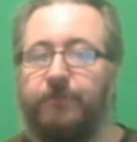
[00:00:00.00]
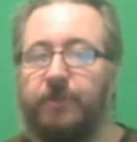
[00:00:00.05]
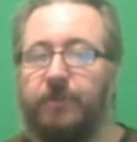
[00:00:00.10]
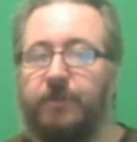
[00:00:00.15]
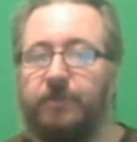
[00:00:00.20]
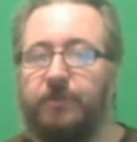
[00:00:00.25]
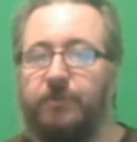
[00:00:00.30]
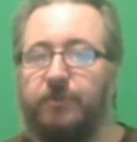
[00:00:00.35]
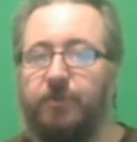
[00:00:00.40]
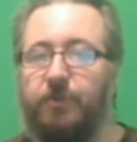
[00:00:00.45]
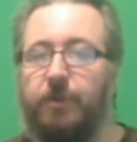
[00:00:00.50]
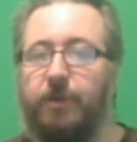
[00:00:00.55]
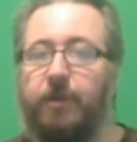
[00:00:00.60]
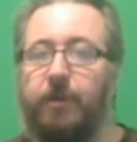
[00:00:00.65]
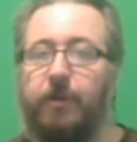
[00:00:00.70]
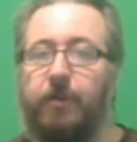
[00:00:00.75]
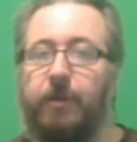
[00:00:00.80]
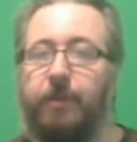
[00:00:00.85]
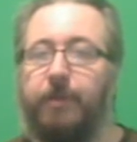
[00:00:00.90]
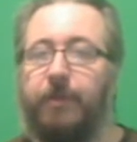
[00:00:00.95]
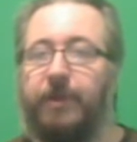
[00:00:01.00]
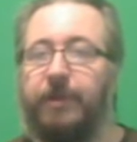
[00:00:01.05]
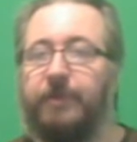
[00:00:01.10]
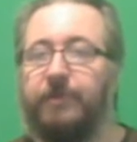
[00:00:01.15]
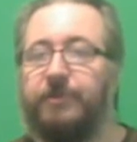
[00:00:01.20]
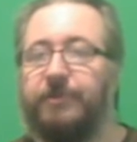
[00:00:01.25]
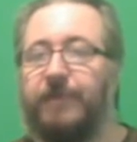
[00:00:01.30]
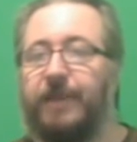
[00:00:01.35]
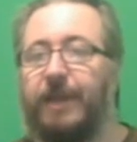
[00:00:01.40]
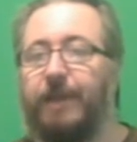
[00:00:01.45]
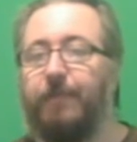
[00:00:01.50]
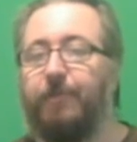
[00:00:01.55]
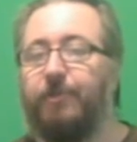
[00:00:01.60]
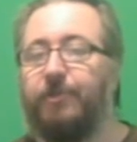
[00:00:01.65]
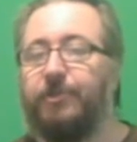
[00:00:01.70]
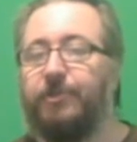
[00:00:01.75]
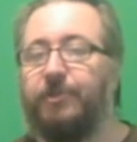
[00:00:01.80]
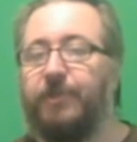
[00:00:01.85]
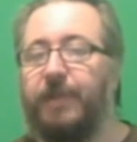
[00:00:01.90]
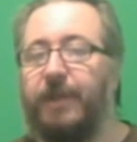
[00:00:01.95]
story already being
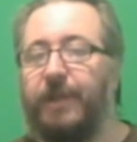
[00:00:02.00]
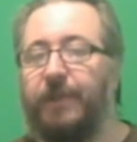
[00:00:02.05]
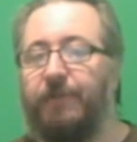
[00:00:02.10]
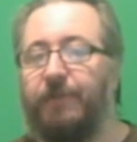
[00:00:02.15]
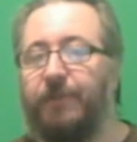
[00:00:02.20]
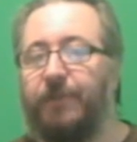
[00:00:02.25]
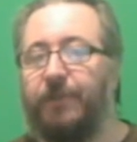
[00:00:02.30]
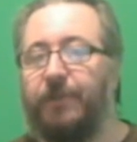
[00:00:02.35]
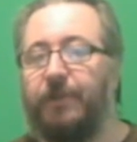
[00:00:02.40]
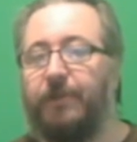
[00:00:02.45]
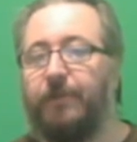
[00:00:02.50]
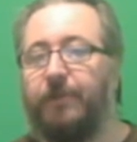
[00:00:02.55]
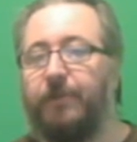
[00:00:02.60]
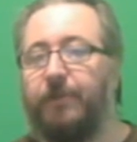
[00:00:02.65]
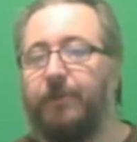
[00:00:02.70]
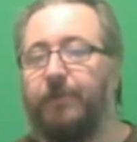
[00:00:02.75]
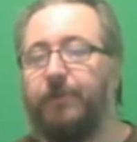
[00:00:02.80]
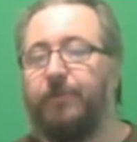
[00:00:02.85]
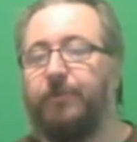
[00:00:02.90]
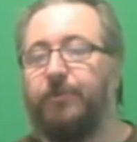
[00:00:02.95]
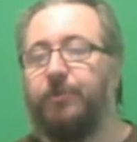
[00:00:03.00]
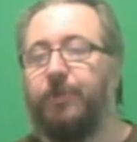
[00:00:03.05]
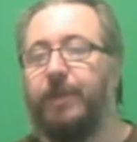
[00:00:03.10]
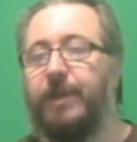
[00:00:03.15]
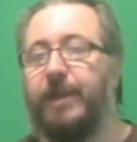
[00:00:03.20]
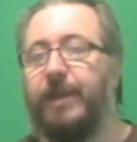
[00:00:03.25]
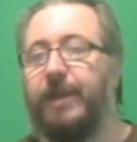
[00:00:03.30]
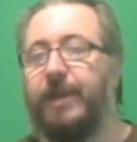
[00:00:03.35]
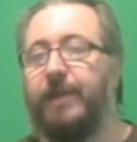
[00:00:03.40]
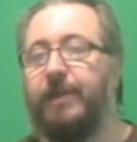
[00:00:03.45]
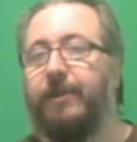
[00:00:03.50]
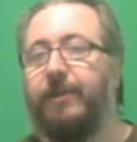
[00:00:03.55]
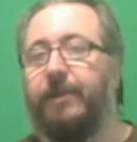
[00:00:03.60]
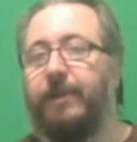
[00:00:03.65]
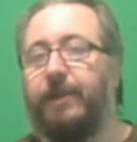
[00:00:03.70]
established, everything coming to a head,